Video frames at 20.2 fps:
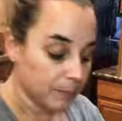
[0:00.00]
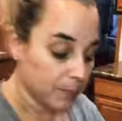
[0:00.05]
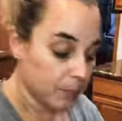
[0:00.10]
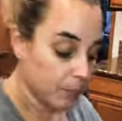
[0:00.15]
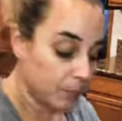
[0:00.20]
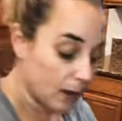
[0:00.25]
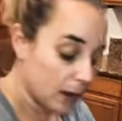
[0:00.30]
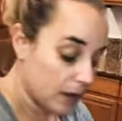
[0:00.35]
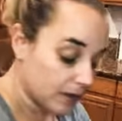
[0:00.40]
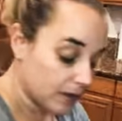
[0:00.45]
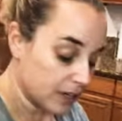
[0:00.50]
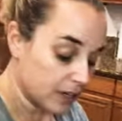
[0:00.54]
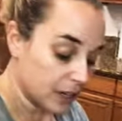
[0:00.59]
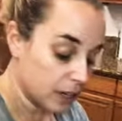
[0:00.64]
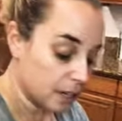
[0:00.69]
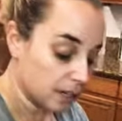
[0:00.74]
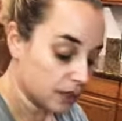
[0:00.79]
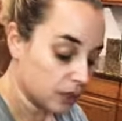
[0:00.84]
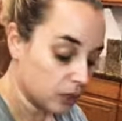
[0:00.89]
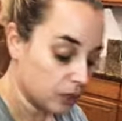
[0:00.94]
going to brown it
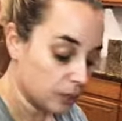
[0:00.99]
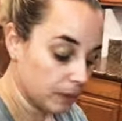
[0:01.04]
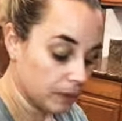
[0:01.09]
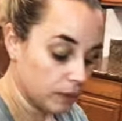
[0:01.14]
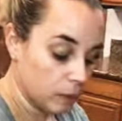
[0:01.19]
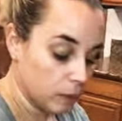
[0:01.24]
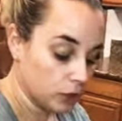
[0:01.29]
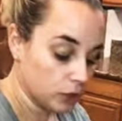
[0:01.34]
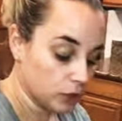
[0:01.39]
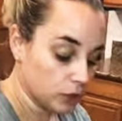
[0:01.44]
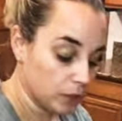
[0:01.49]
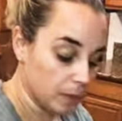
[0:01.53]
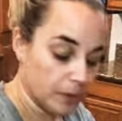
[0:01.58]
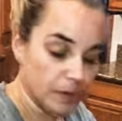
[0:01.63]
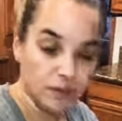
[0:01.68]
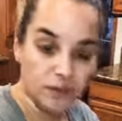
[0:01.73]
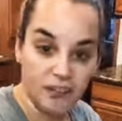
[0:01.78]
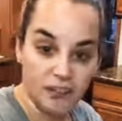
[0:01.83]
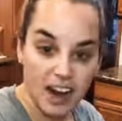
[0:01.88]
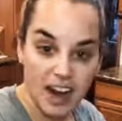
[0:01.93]
up a little bit more. So I'm
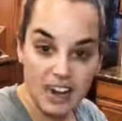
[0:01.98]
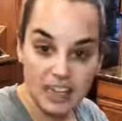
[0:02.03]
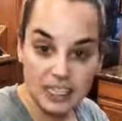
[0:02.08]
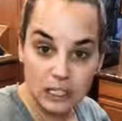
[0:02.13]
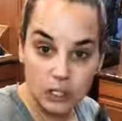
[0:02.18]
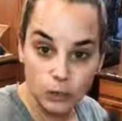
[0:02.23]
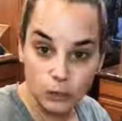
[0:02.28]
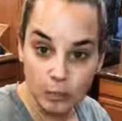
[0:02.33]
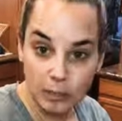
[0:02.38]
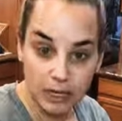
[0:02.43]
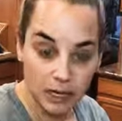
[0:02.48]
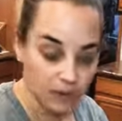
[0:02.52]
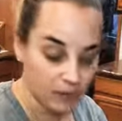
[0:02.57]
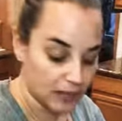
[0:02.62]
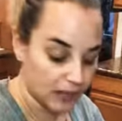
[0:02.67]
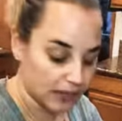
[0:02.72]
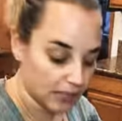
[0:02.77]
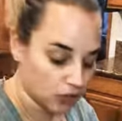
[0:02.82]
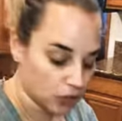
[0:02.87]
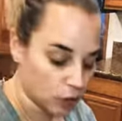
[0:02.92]
going to fry a little bit of
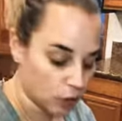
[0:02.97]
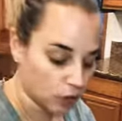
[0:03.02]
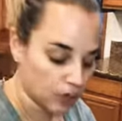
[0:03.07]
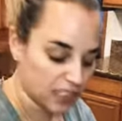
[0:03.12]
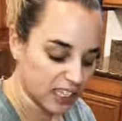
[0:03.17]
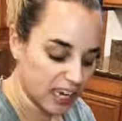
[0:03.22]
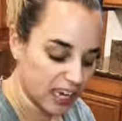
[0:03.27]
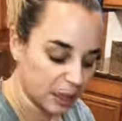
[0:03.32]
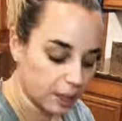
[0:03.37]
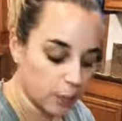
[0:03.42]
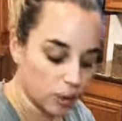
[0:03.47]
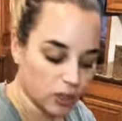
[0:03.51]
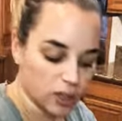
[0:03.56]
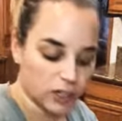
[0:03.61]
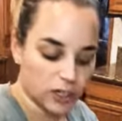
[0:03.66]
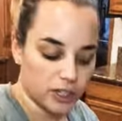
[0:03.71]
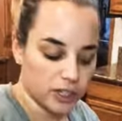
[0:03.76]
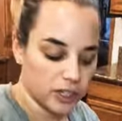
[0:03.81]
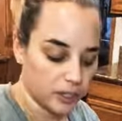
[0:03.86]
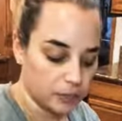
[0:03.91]
the lechon to get a more
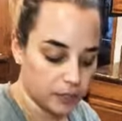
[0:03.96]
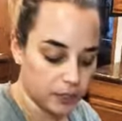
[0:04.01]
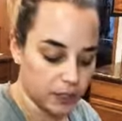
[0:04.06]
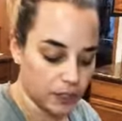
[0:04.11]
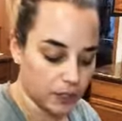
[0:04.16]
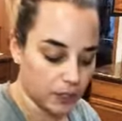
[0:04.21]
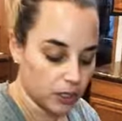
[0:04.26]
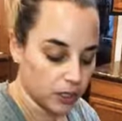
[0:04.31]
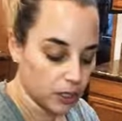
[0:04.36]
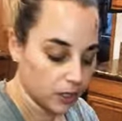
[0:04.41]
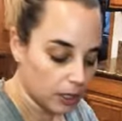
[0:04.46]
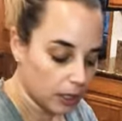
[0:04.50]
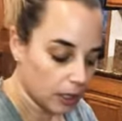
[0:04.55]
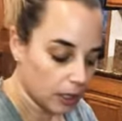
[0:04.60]
crispier